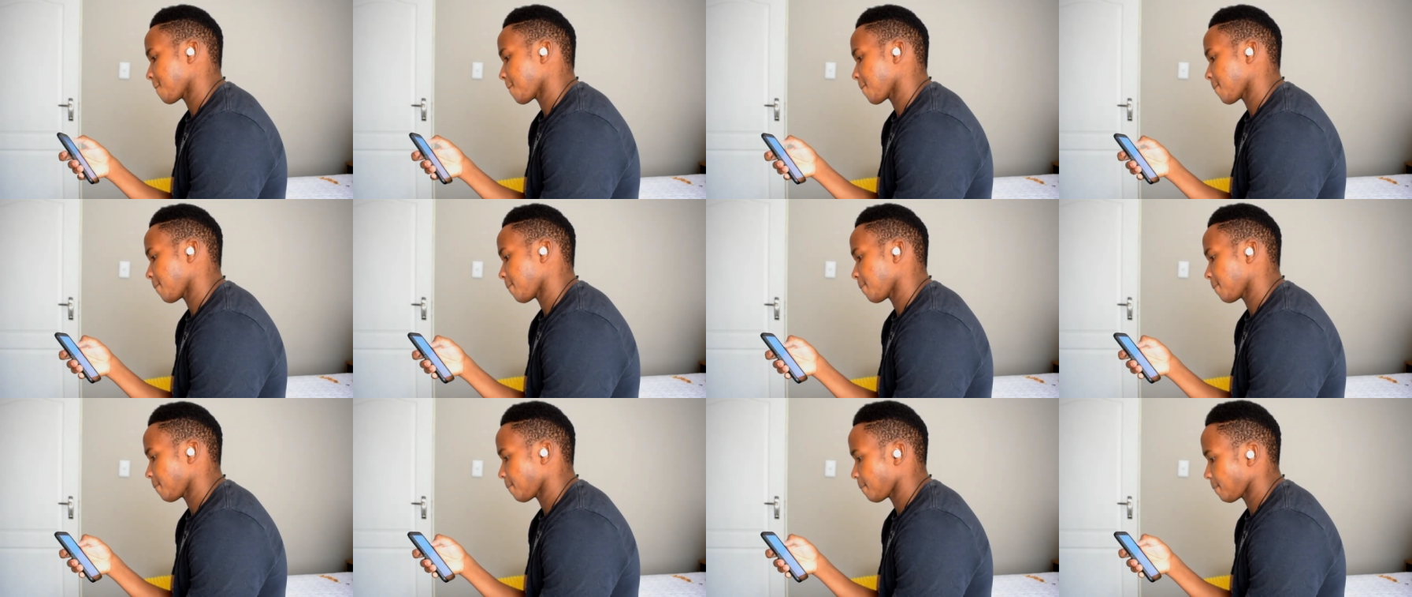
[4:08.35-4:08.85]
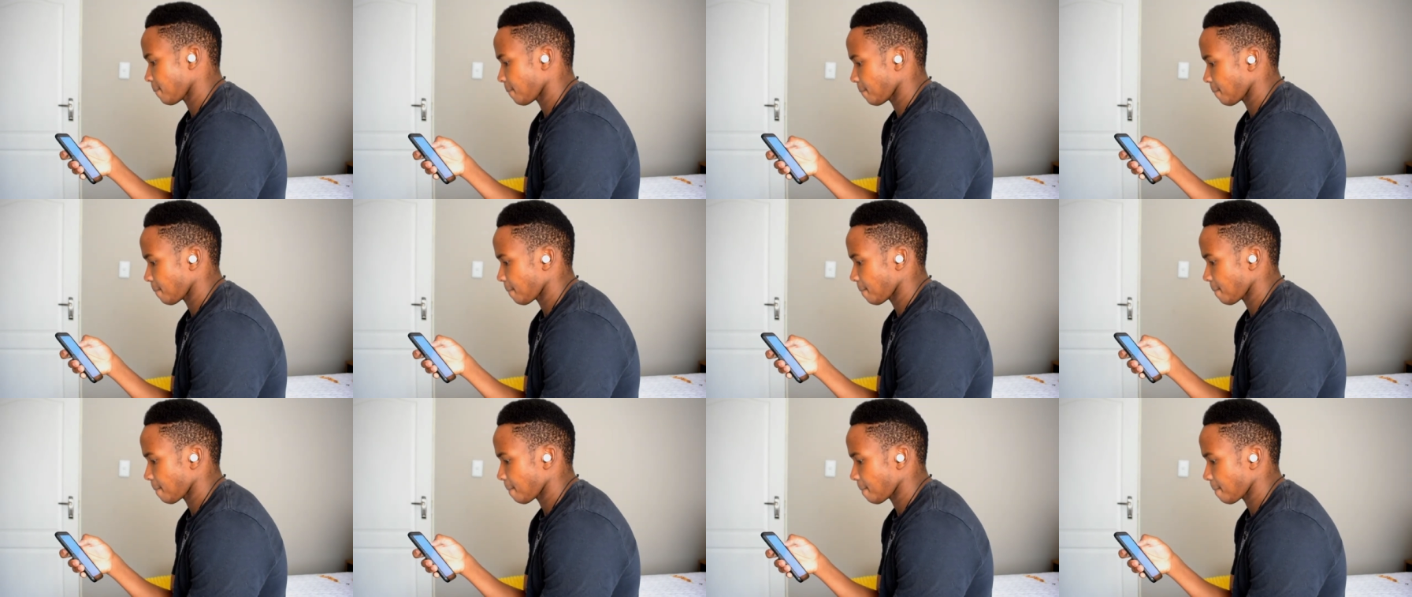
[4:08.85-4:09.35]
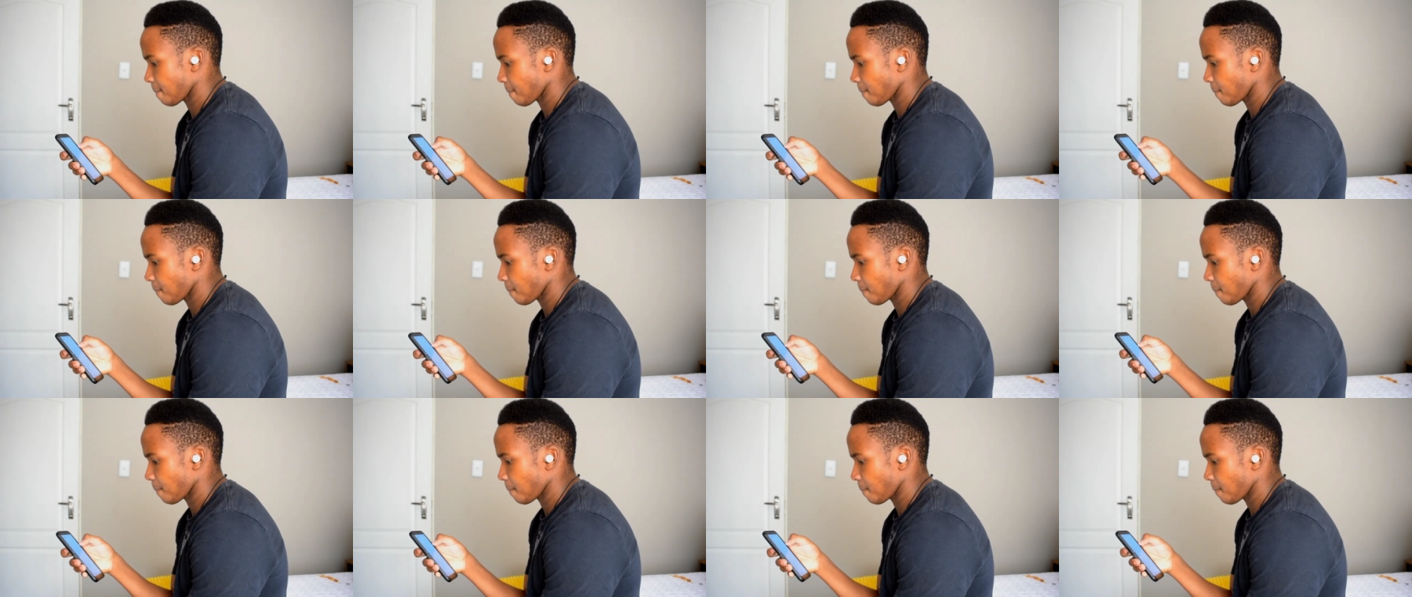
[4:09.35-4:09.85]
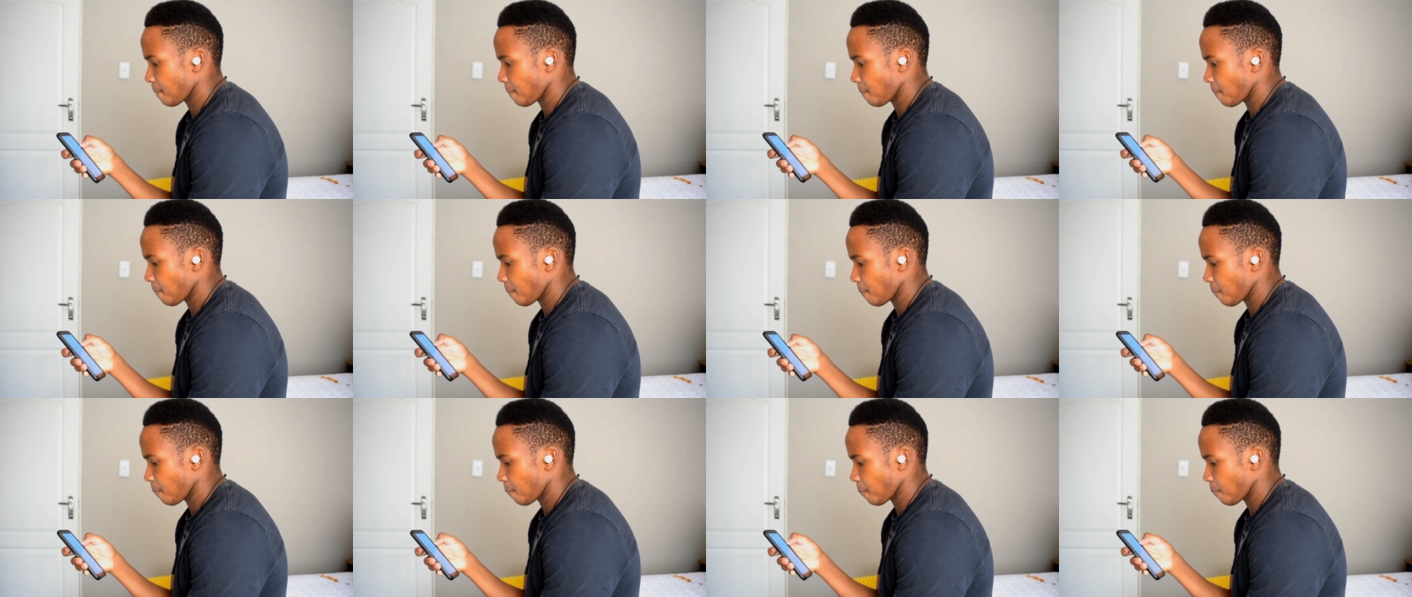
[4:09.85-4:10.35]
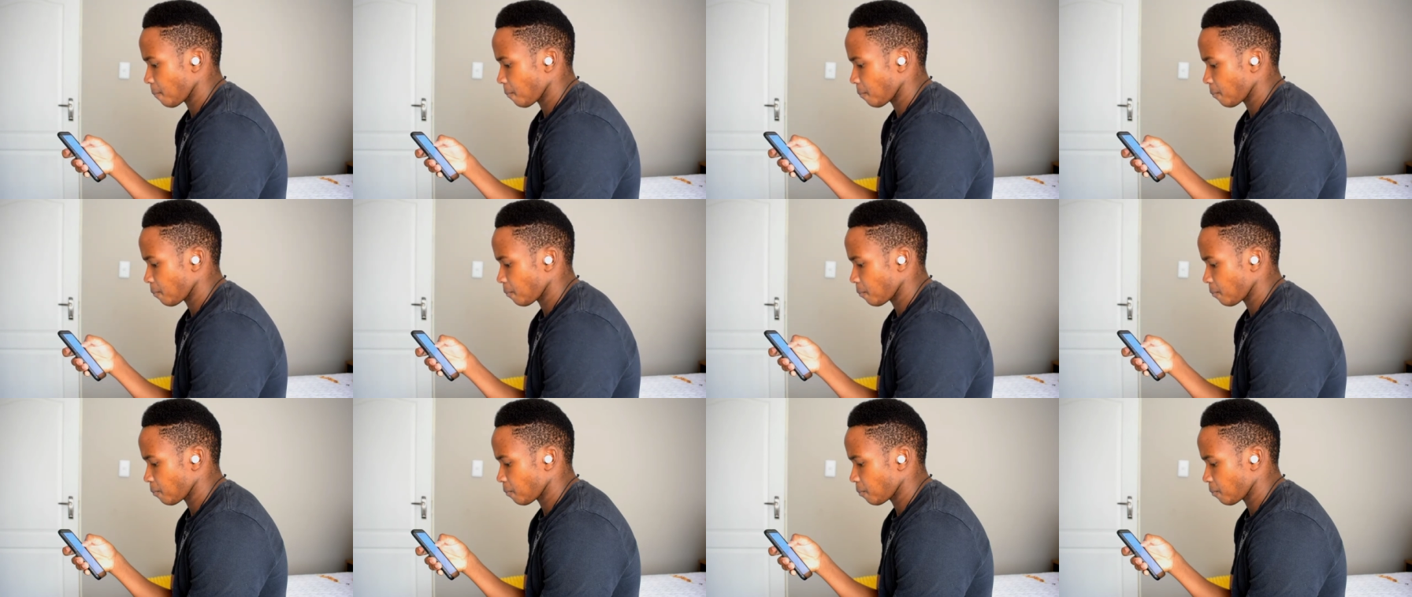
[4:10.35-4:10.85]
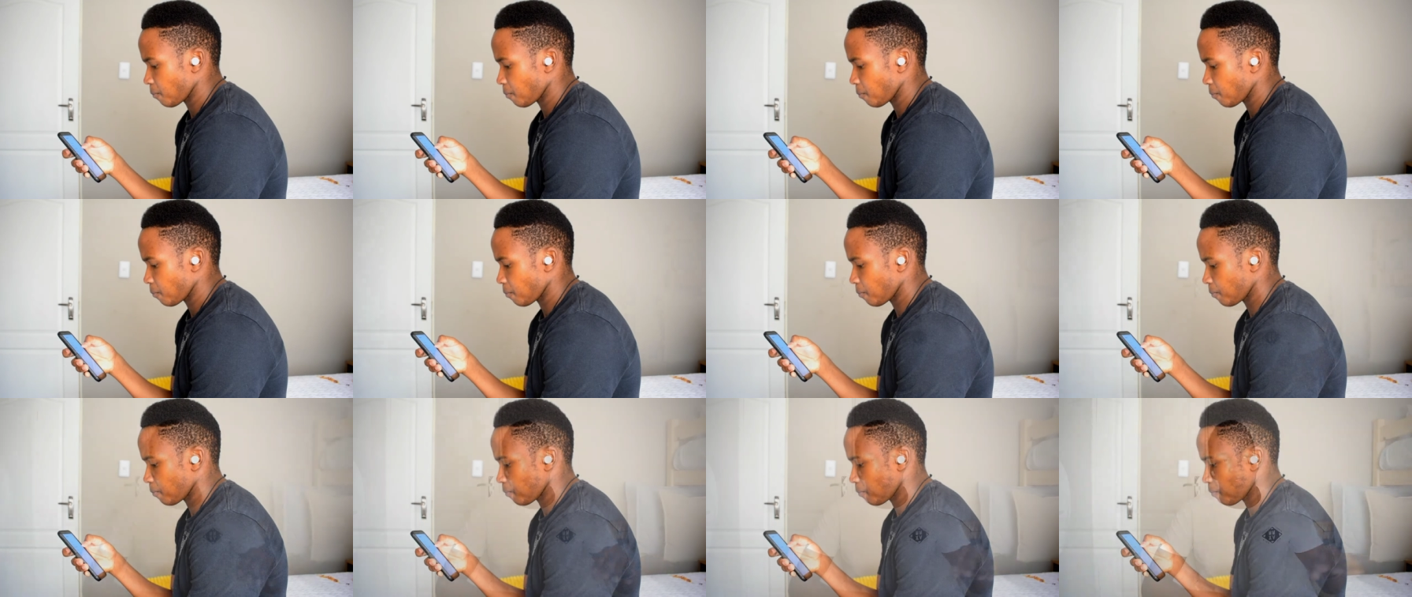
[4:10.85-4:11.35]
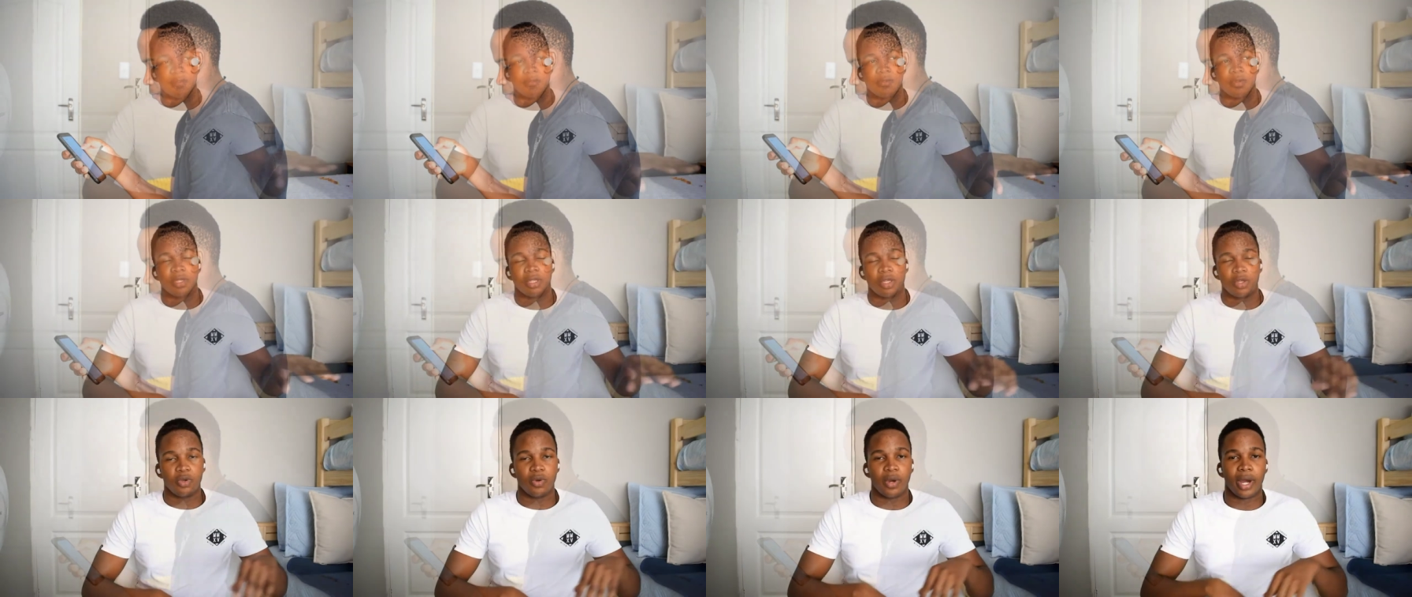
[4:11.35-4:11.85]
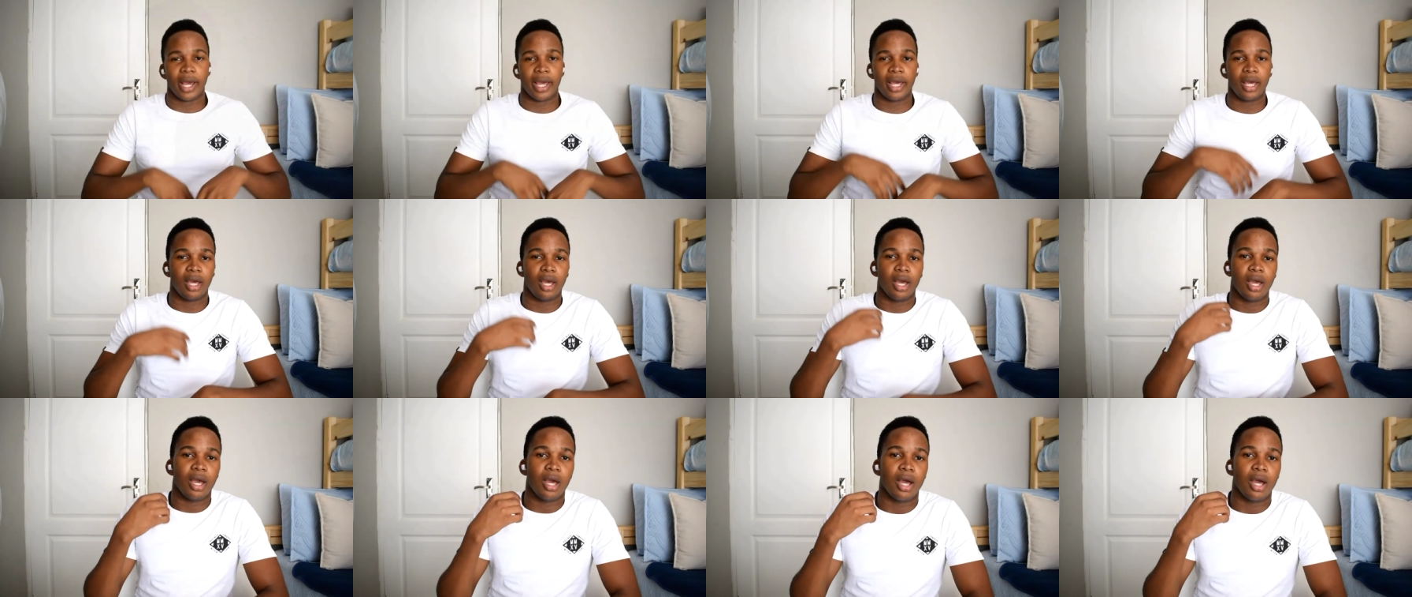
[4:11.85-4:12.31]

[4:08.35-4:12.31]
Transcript: I'm gonna get to the hardware differences, but right now we're gonna talk about the software and the U I.